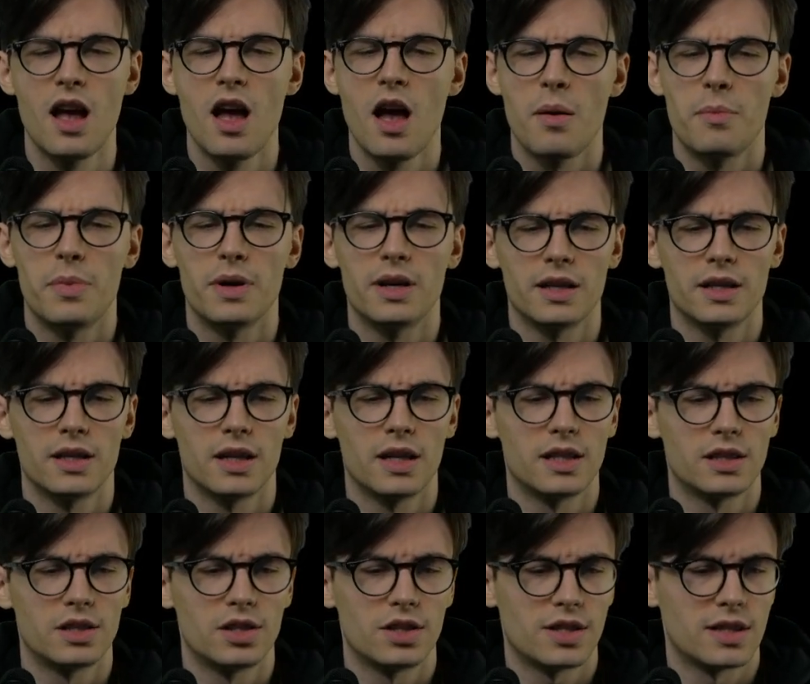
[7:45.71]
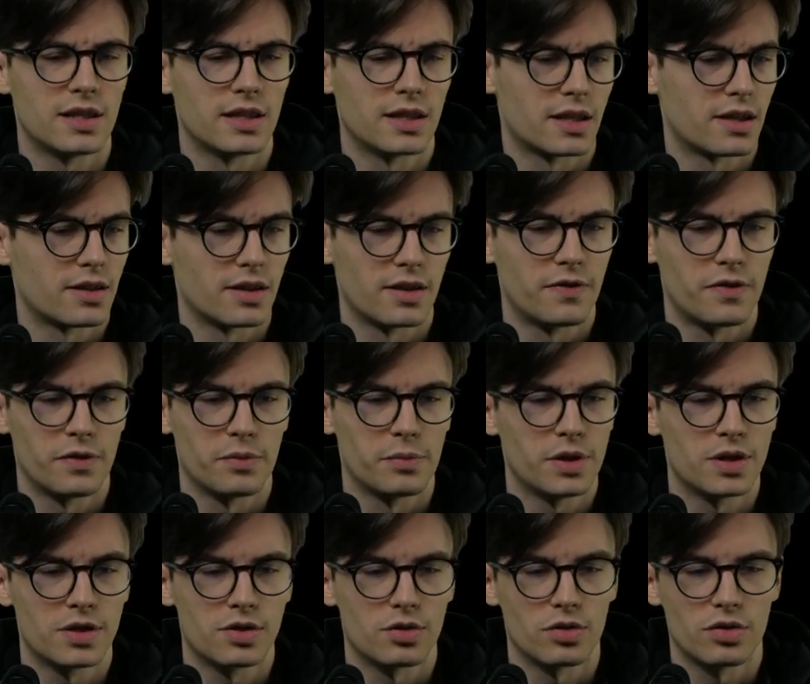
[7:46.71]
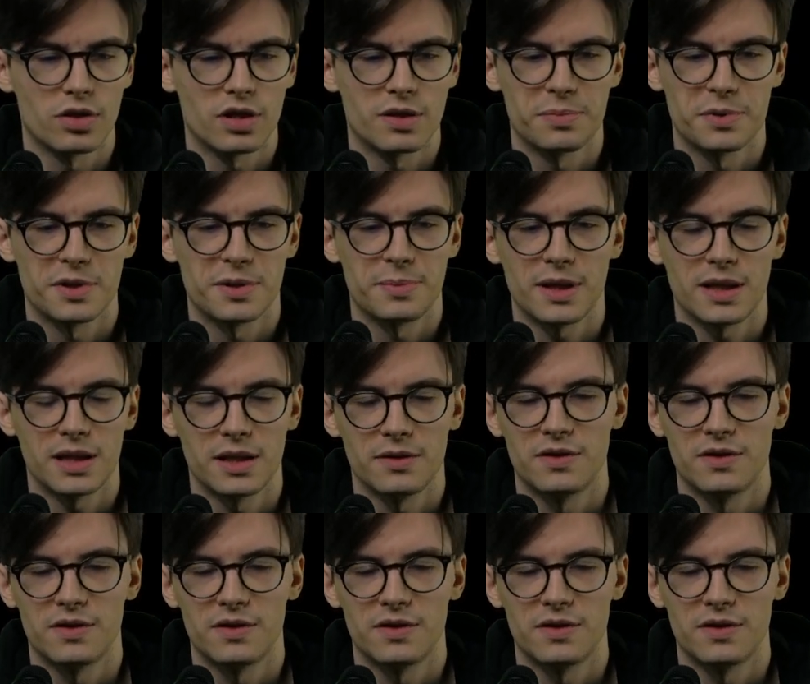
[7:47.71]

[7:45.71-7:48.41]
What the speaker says: But I just like, from historic perspective,